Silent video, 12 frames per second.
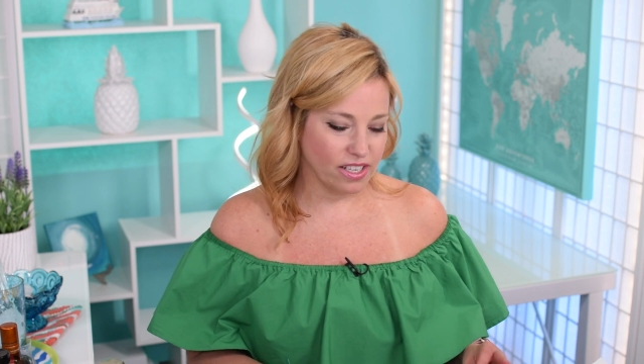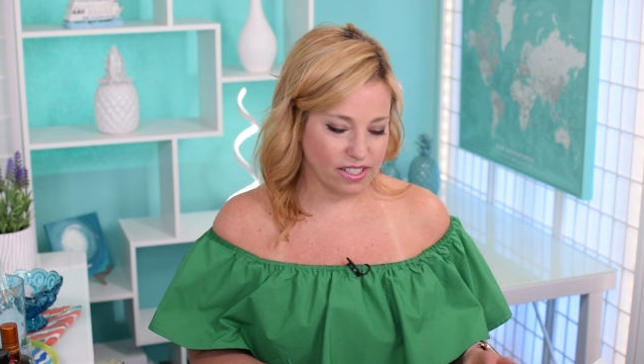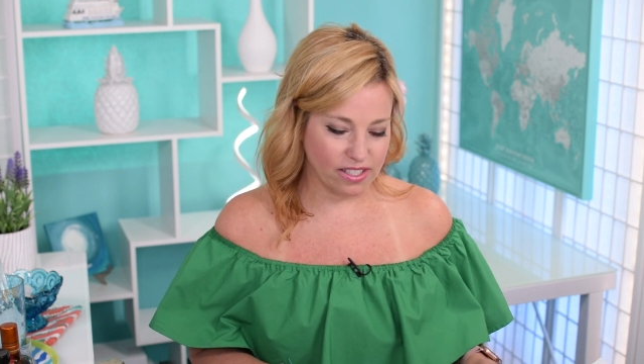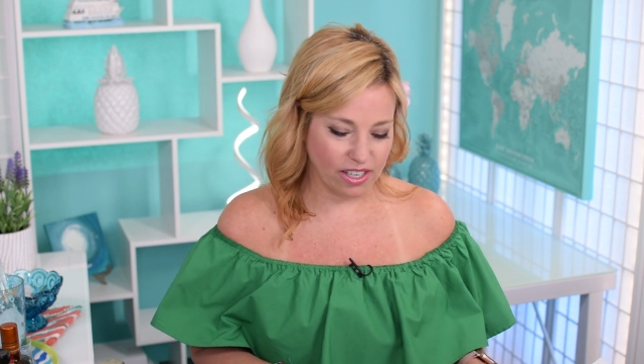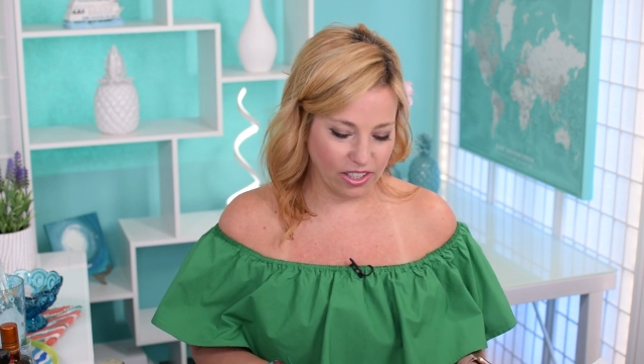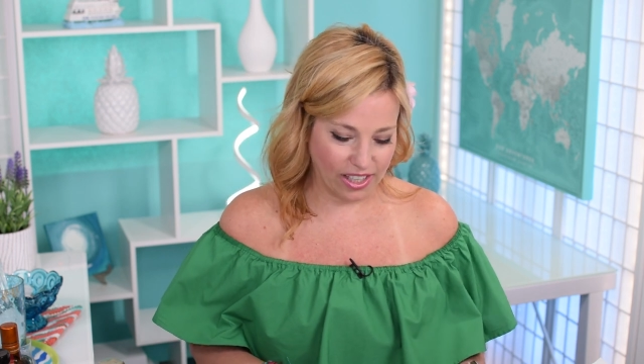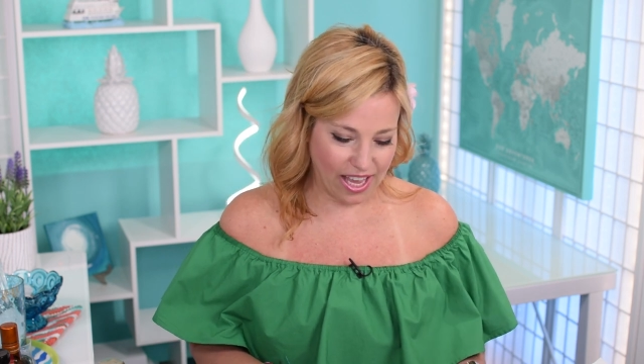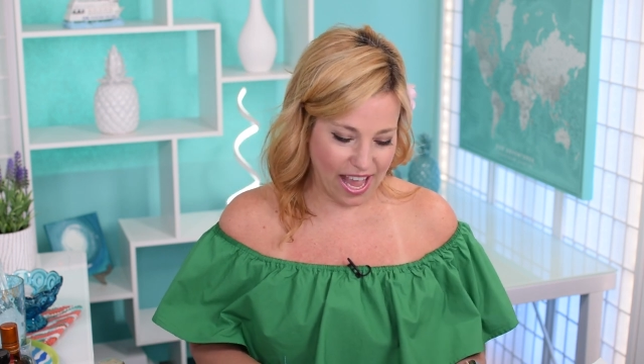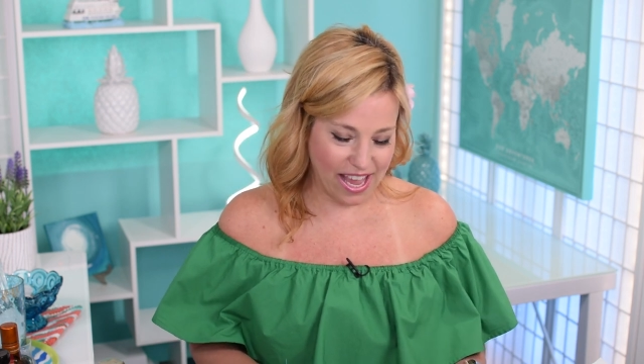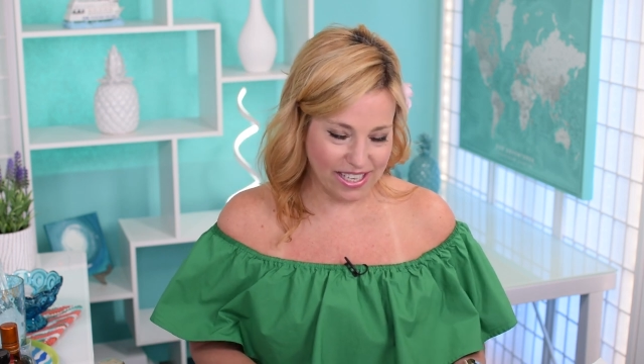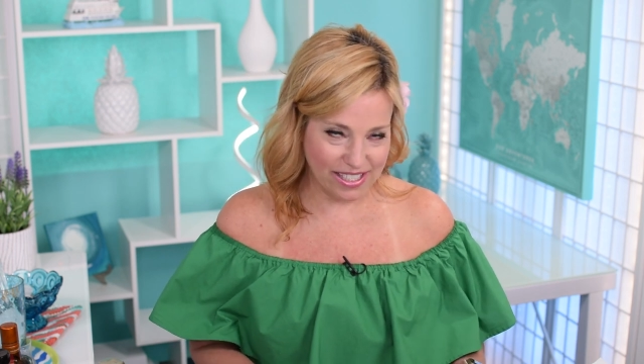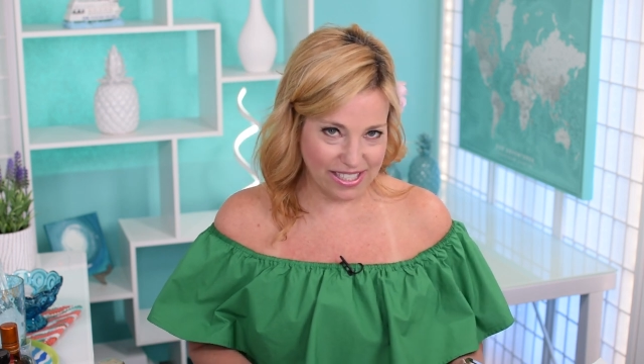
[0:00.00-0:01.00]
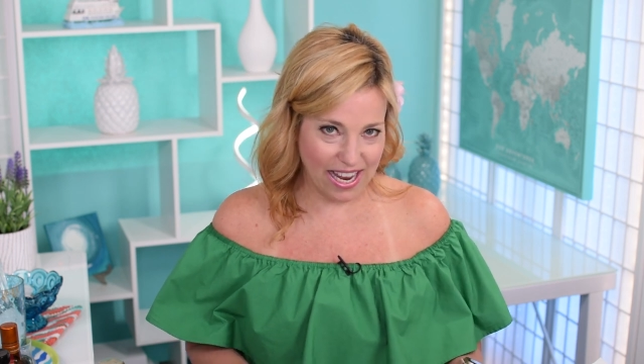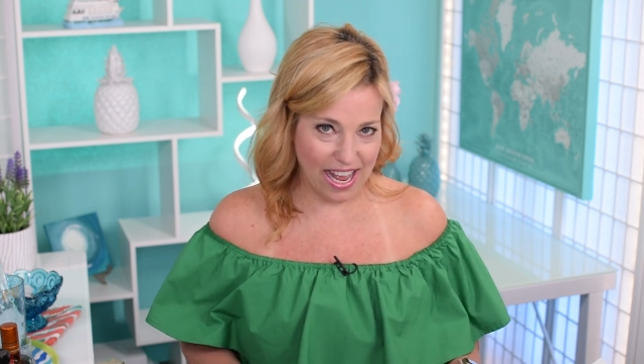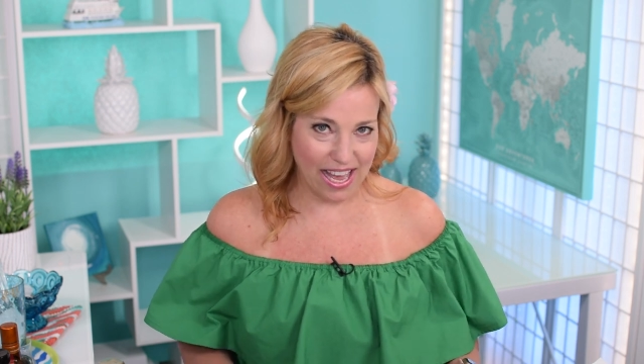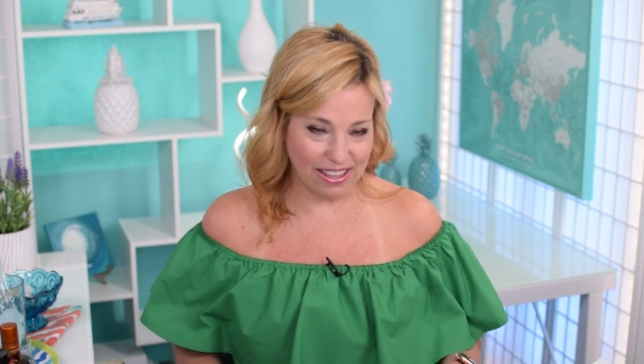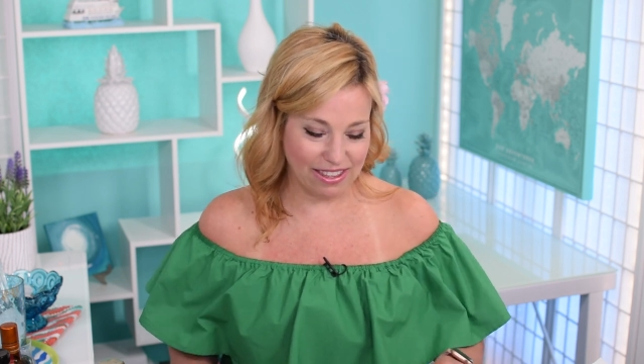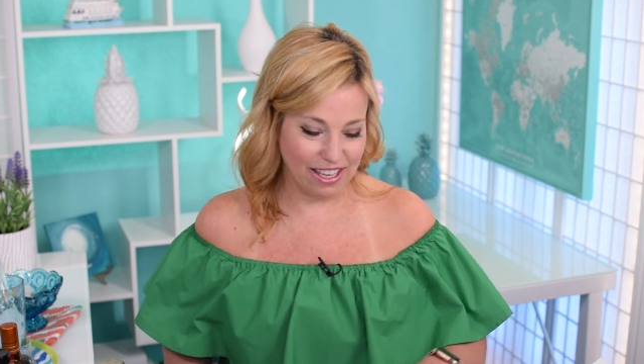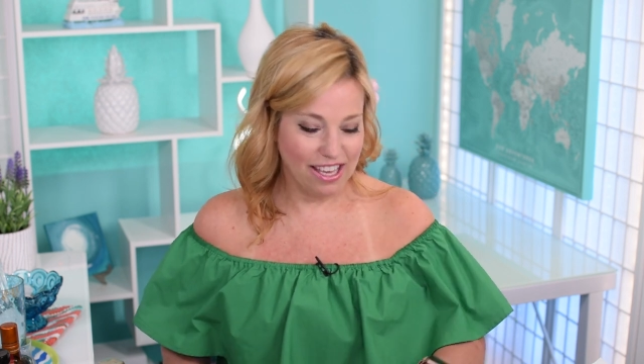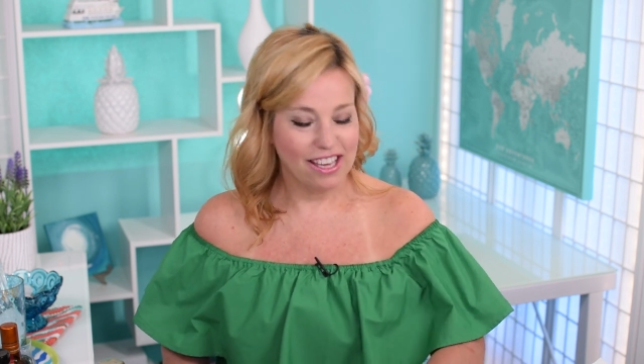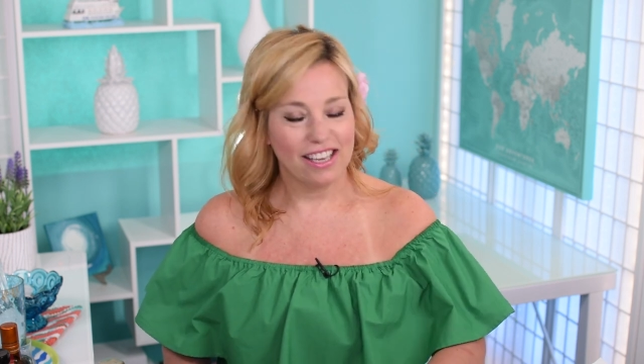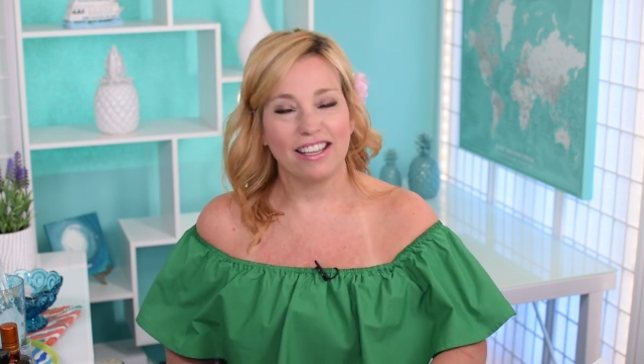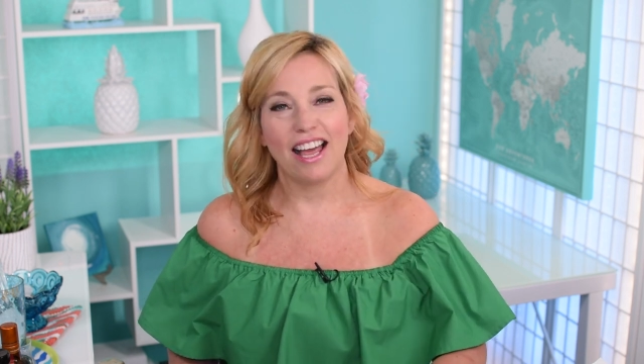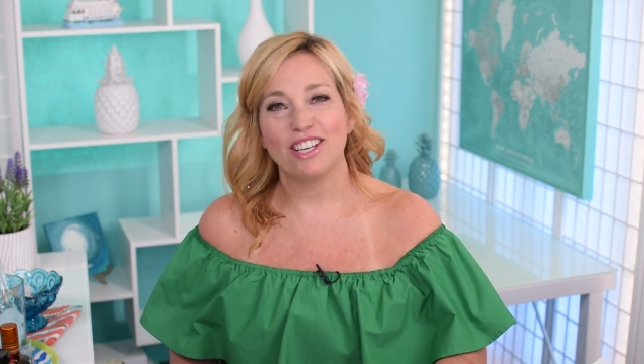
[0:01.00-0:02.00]
necessarily. Hey, Seth,
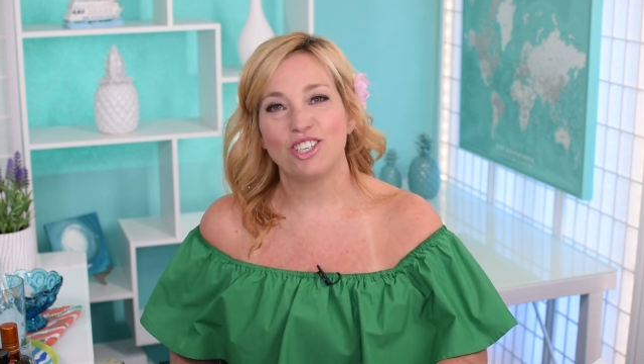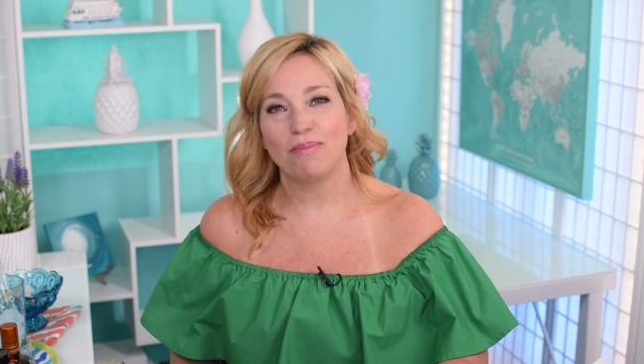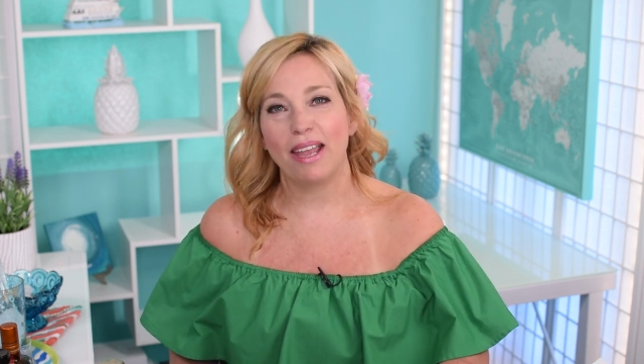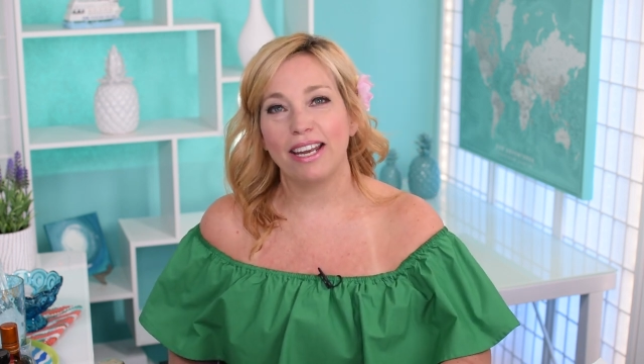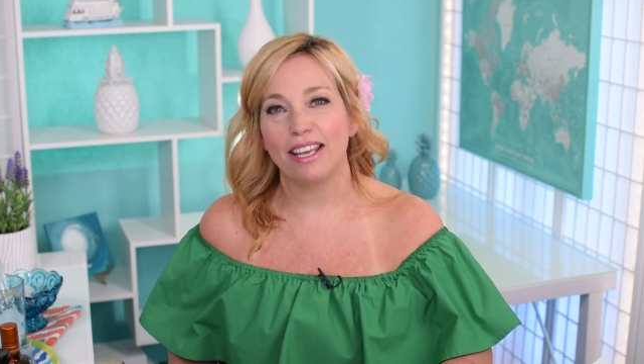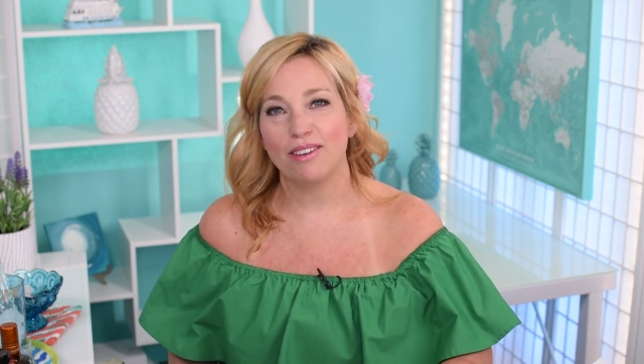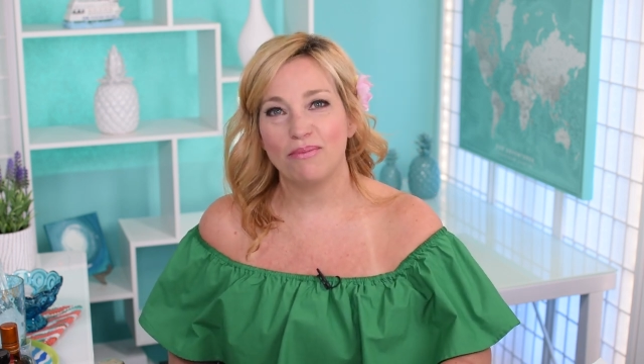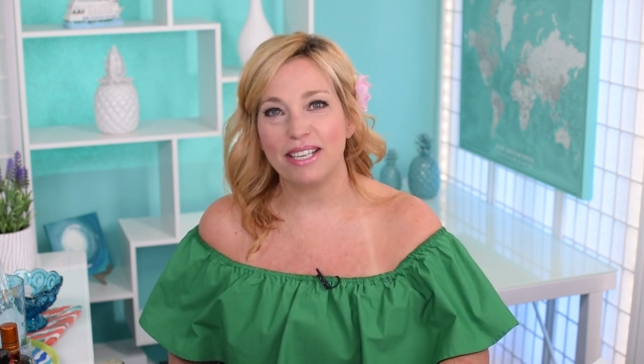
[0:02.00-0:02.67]
glad you made it.